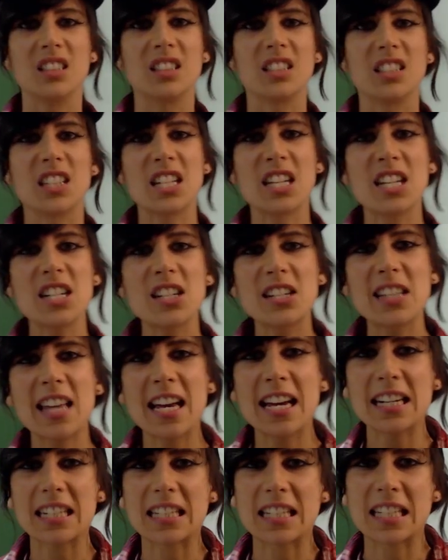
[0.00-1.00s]
You hear
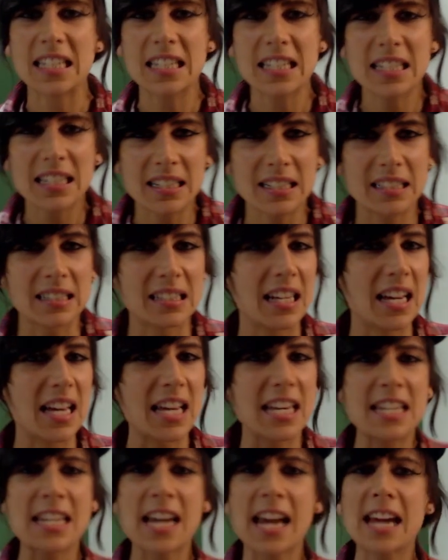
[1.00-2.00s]
that, kids?
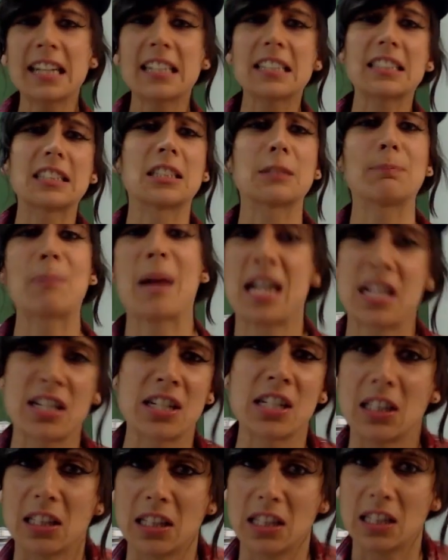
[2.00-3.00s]
You ain't
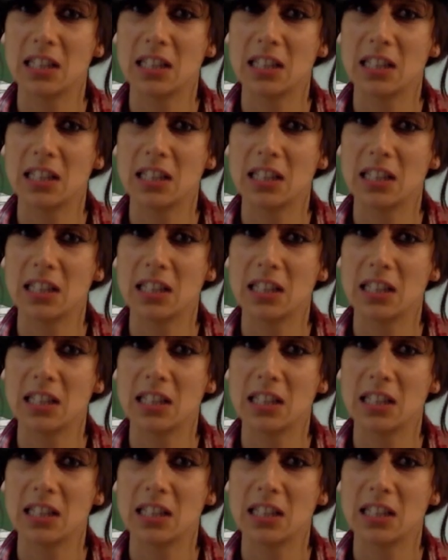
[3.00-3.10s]
special.